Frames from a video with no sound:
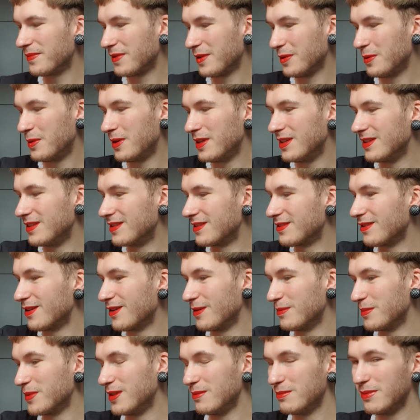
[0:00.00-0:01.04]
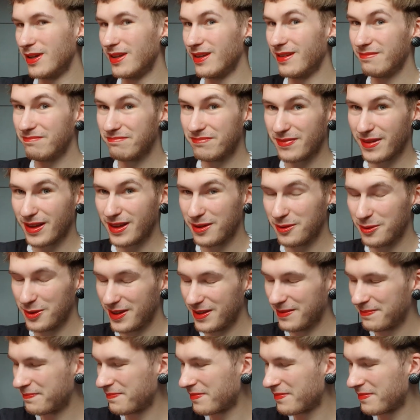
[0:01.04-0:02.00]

when he saw me. But anyway,